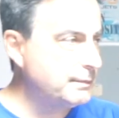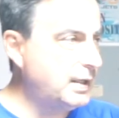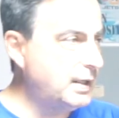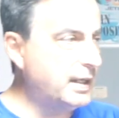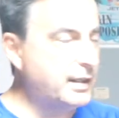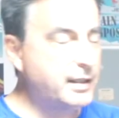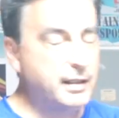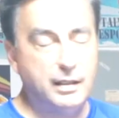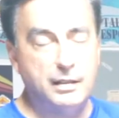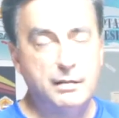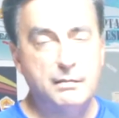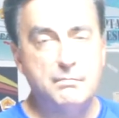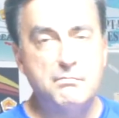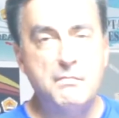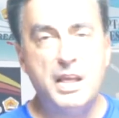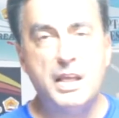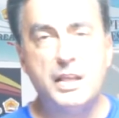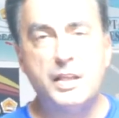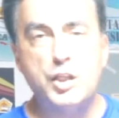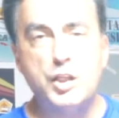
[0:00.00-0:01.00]
I can
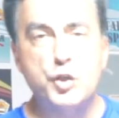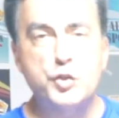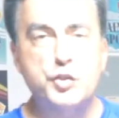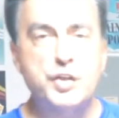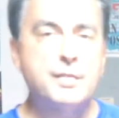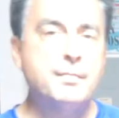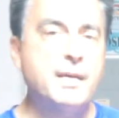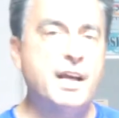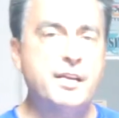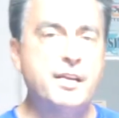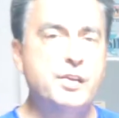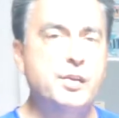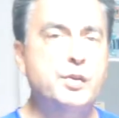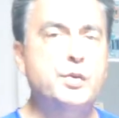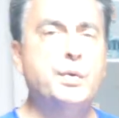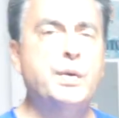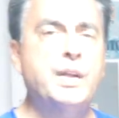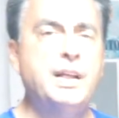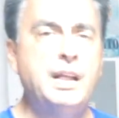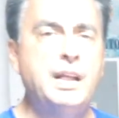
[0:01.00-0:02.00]
make using my
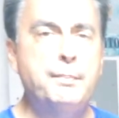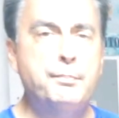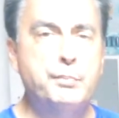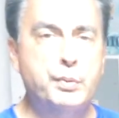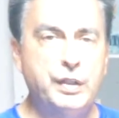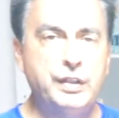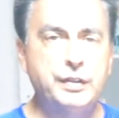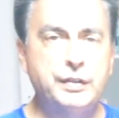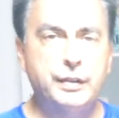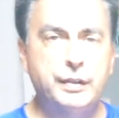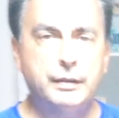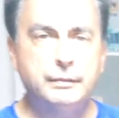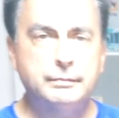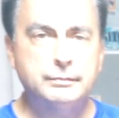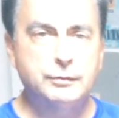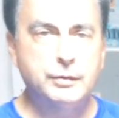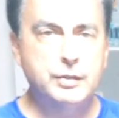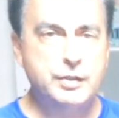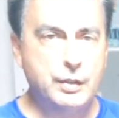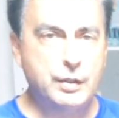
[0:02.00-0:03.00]
3D printer,
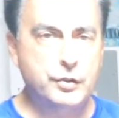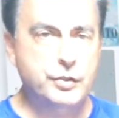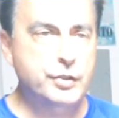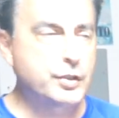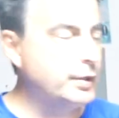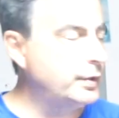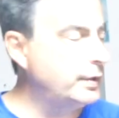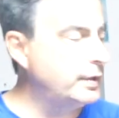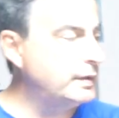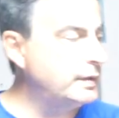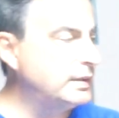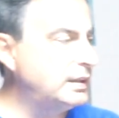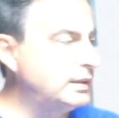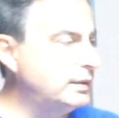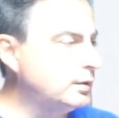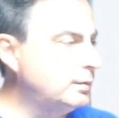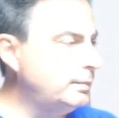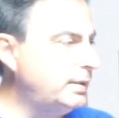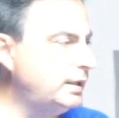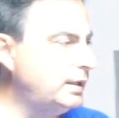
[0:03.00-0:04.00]
which I'll show you in a
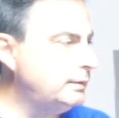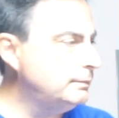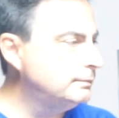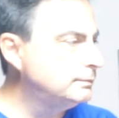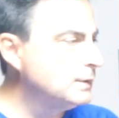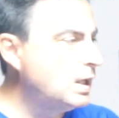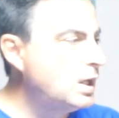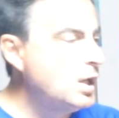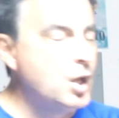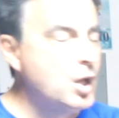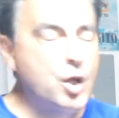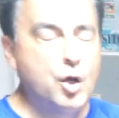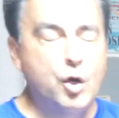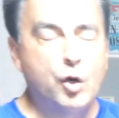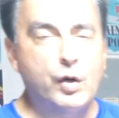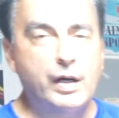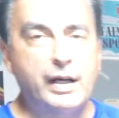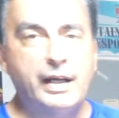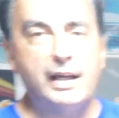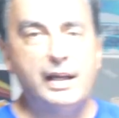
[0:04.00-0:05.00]
little bit,
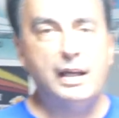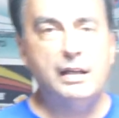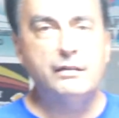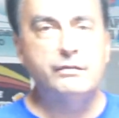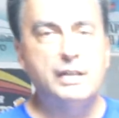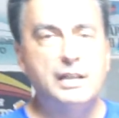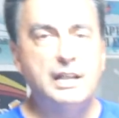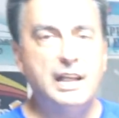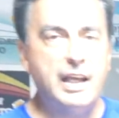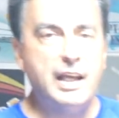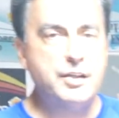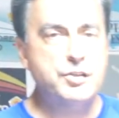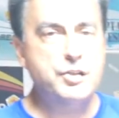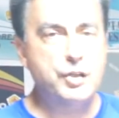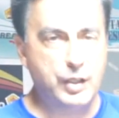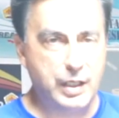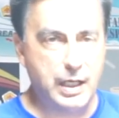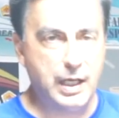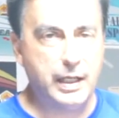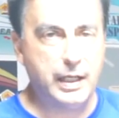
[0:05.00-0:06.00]
or I have a laser
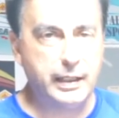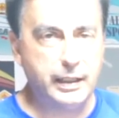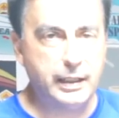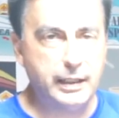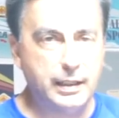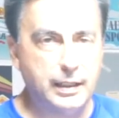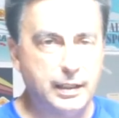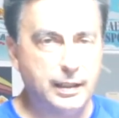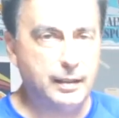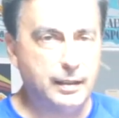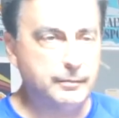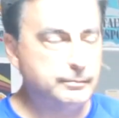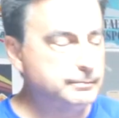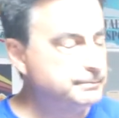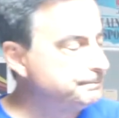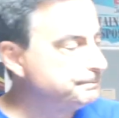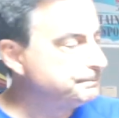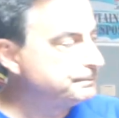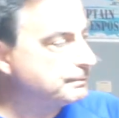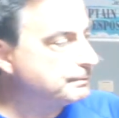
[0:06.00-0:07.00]
cutting
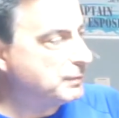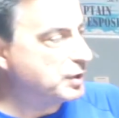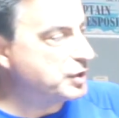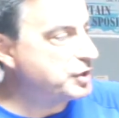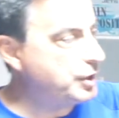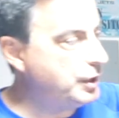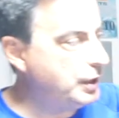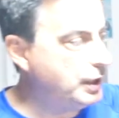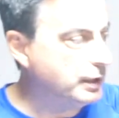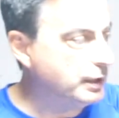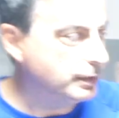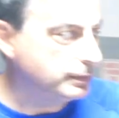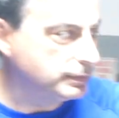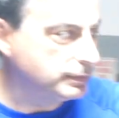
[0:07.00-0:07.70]
machine.